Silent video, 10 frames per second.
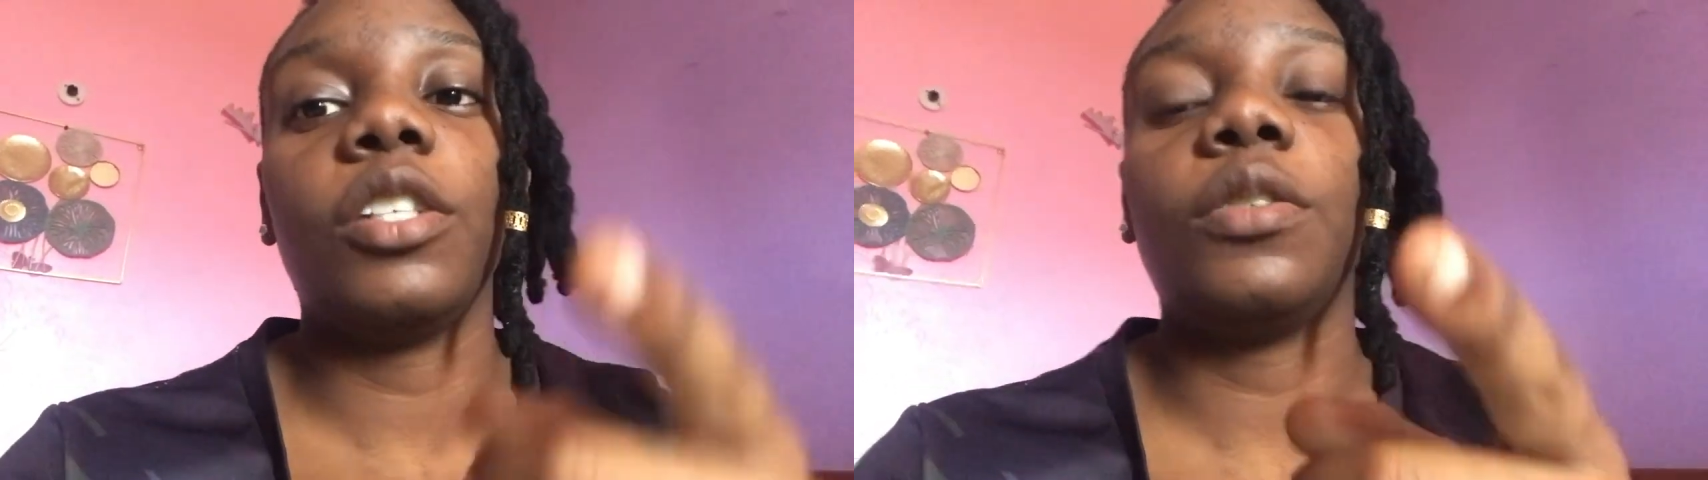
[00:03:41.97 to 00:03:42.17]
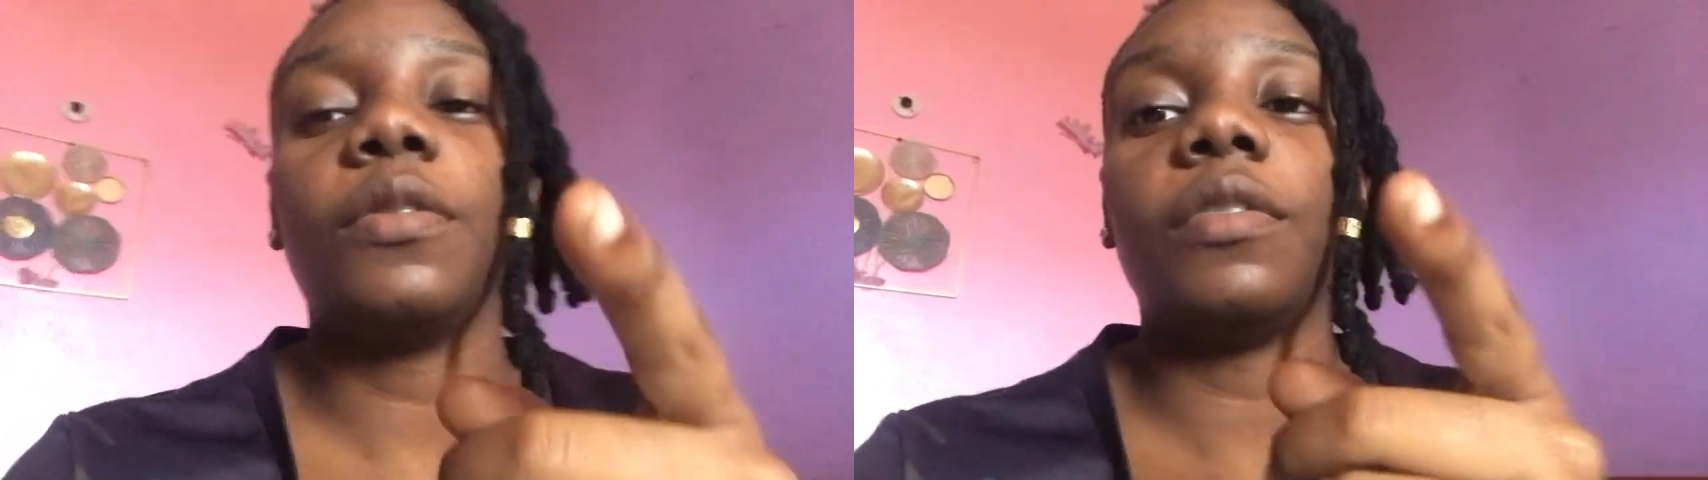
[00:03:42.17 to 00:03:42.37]

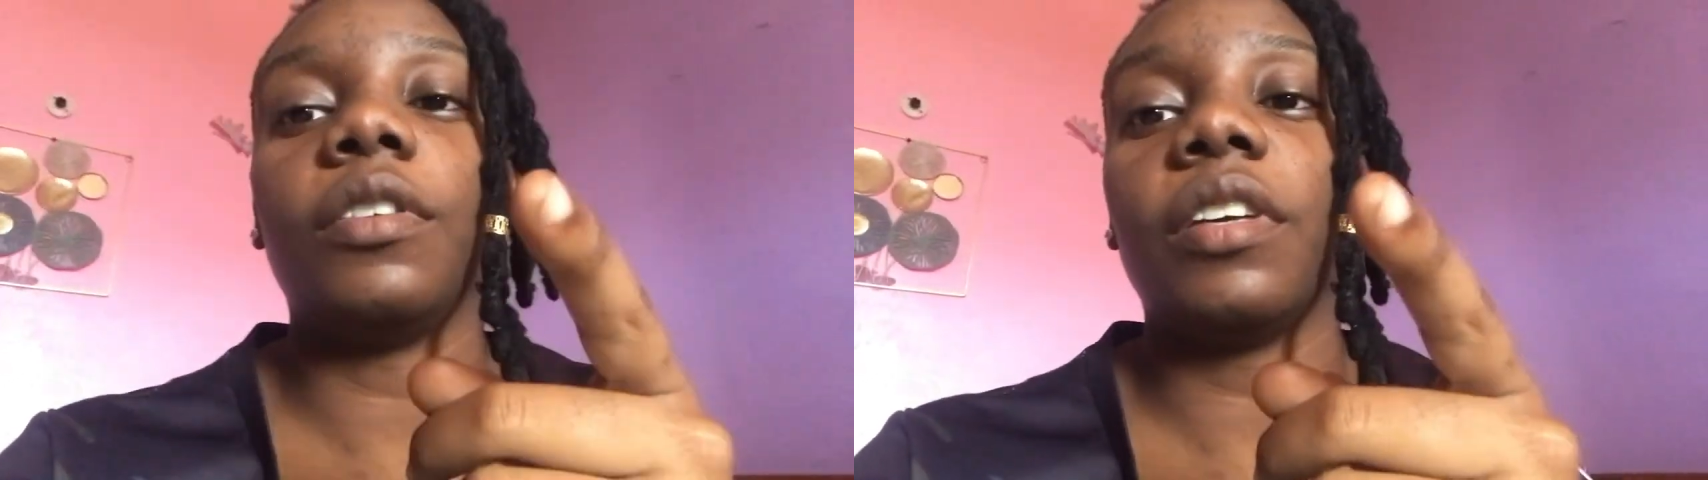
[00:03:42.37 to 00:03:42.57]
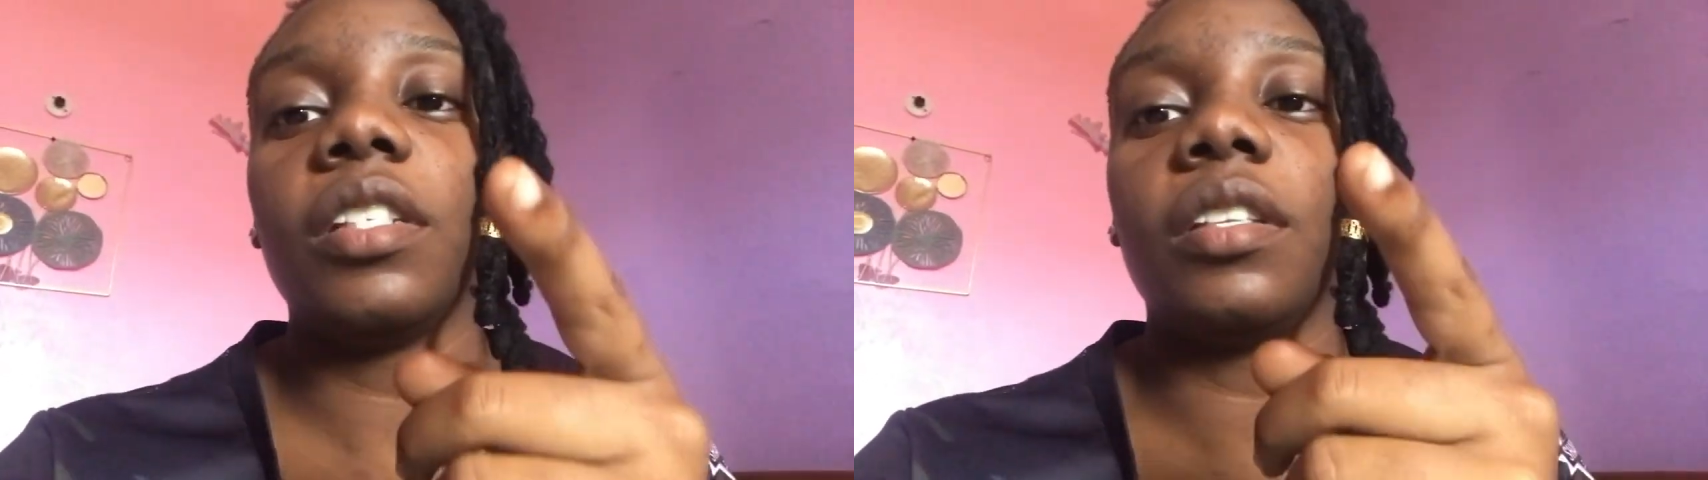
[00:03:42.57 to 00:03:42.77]
tuned for the
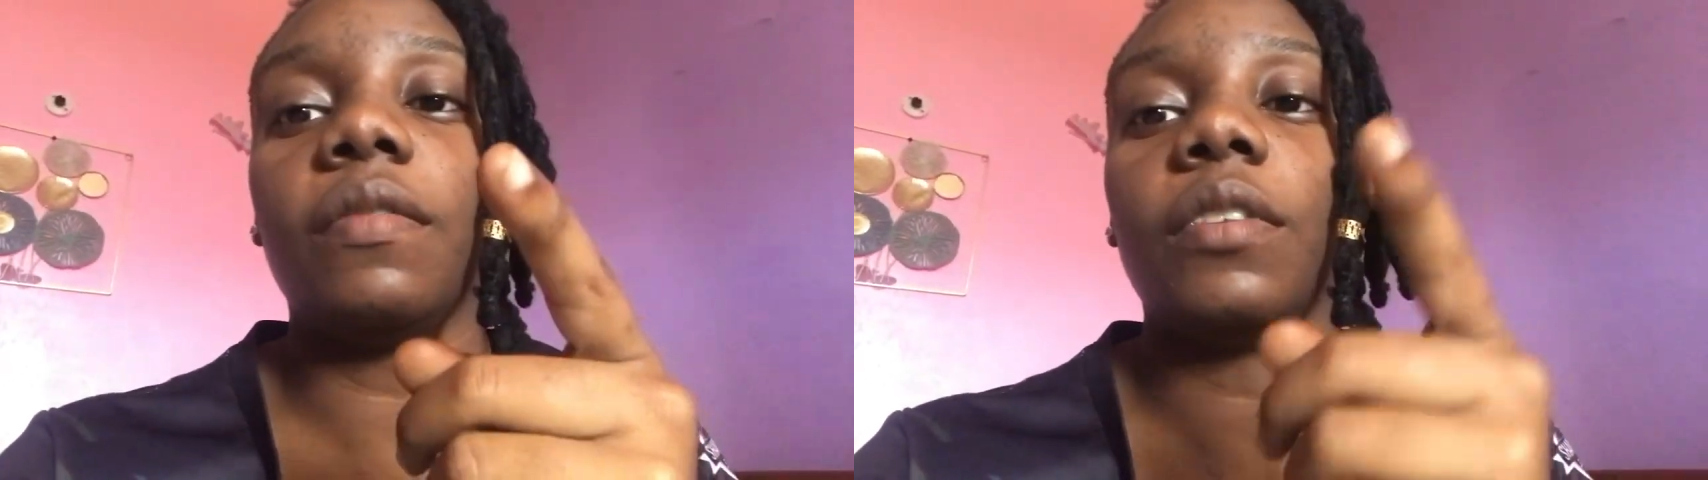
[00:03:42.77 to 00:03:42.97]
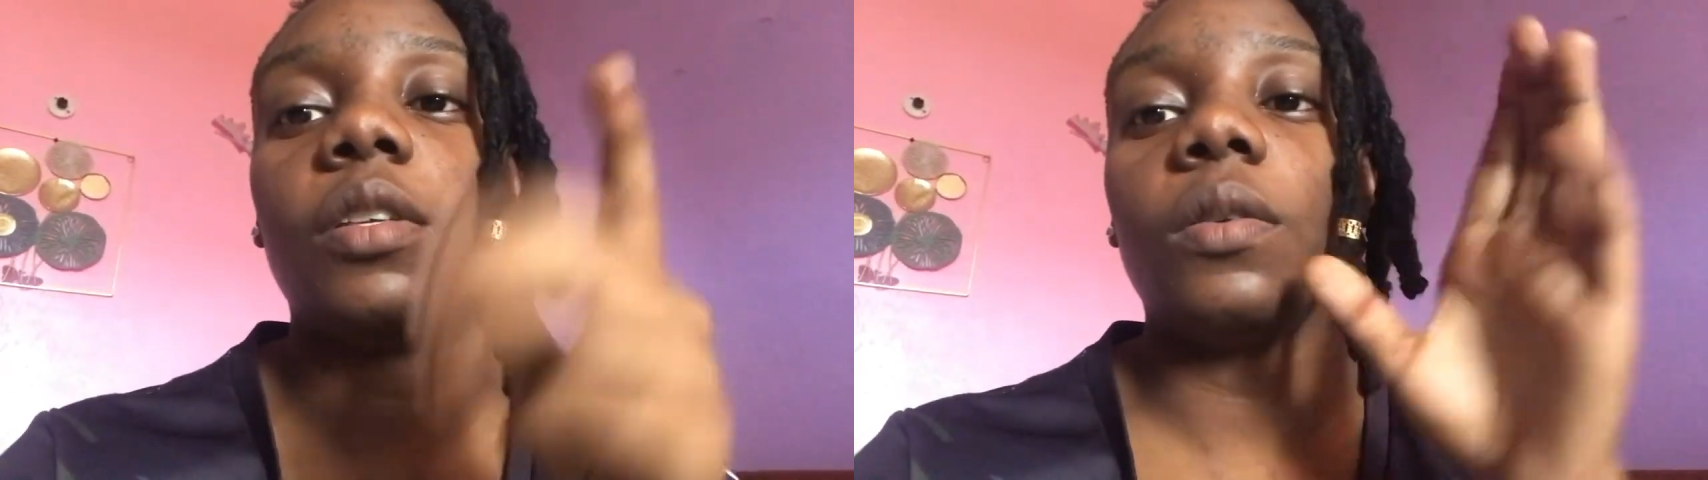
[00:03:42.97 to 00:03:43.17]
rest of the
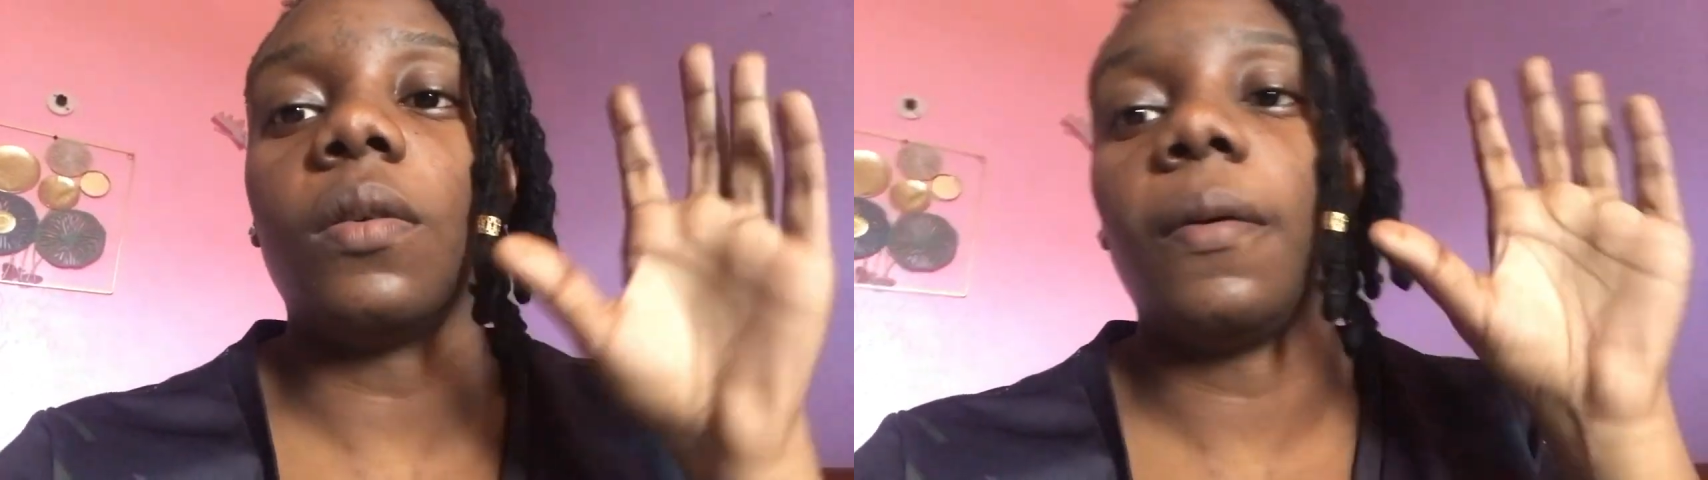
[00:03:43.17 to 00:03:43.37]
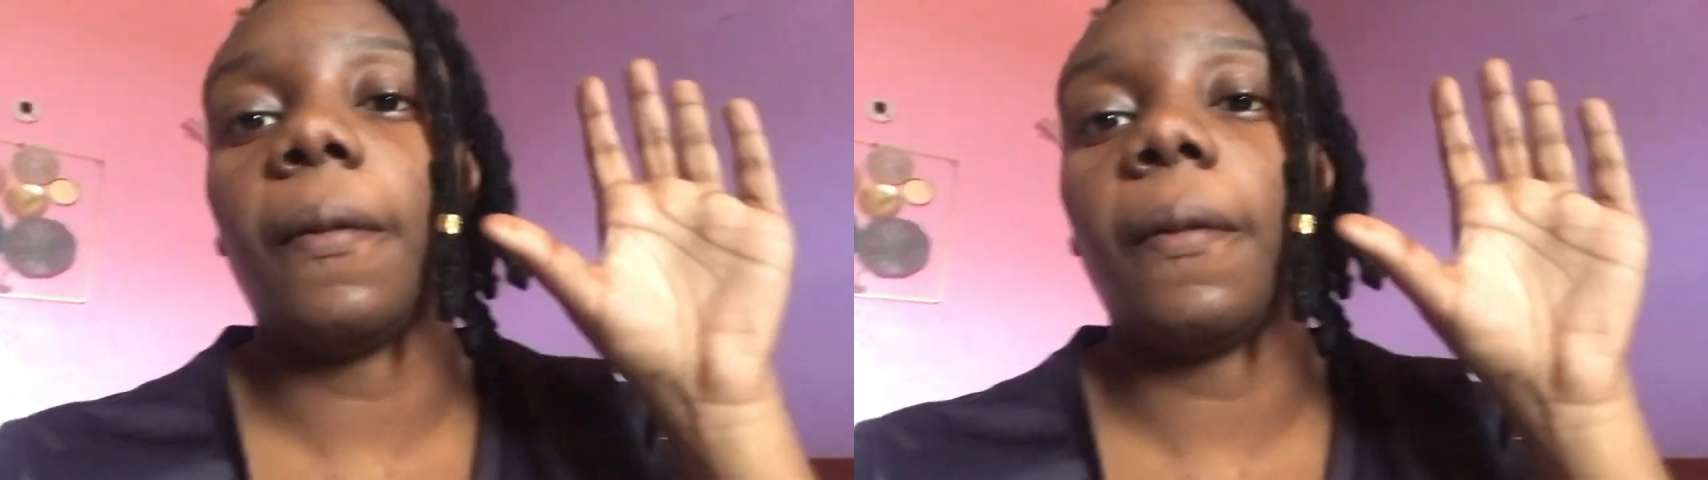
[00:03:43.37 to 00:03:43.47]
video.